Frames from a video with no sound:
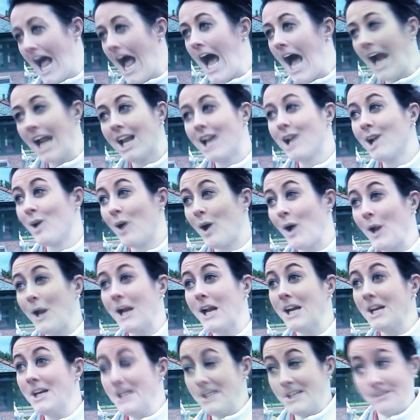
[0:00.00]
I have to go
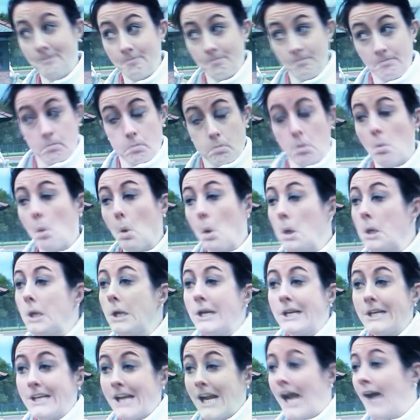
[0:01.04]
out and
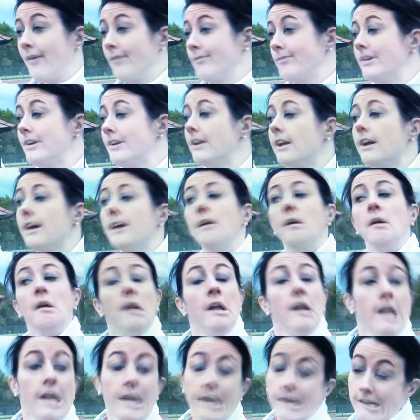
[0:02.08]
promote it, champion it,
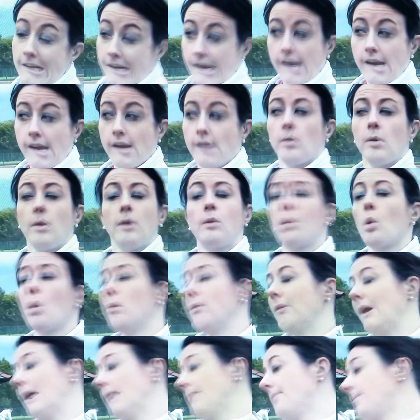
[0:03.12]
engage with
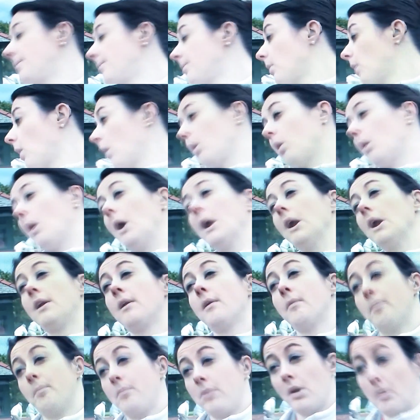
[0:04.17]
so many people across
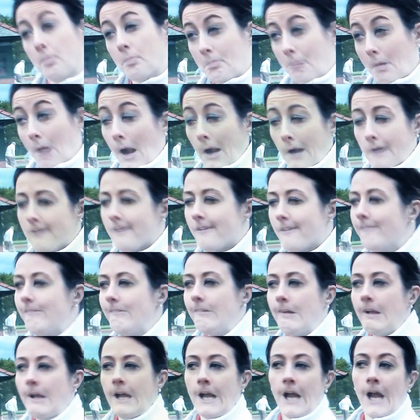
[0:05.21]
the
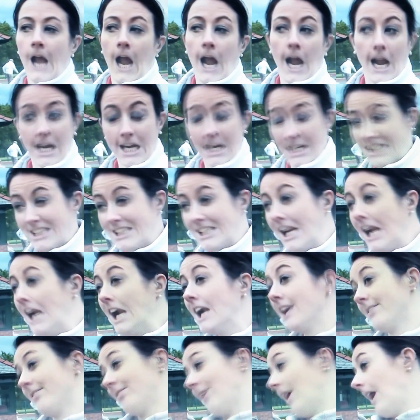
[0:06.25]
spectrum, and it
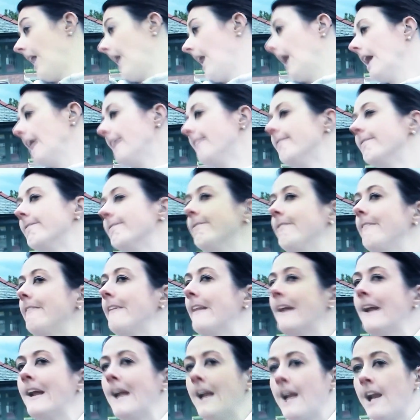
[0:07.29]
changed my life.
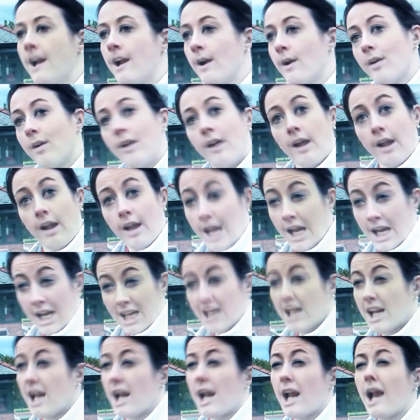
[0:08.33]

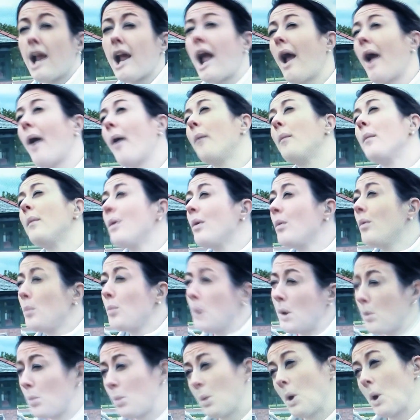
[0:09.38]
It,
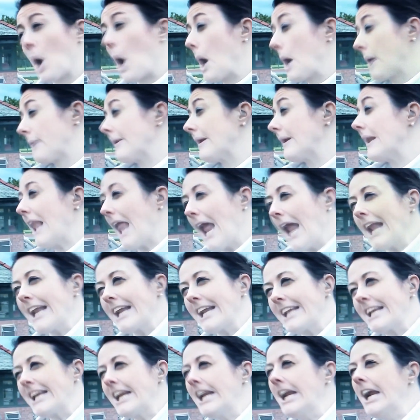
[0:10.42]
we, we, we talked about
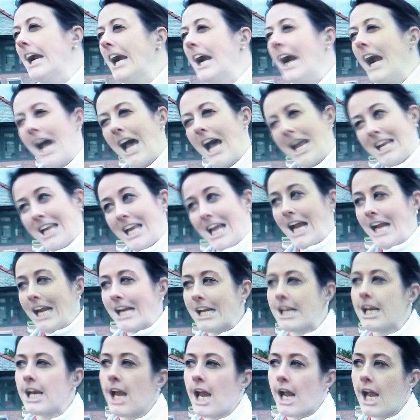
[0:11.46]
legacy, and
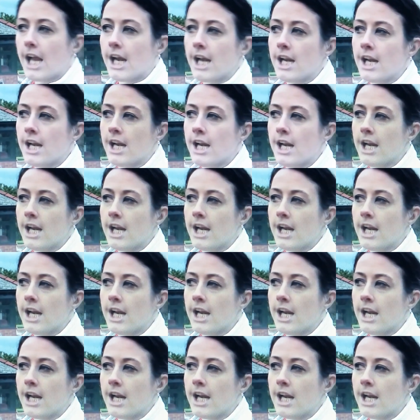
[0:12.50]
legacy is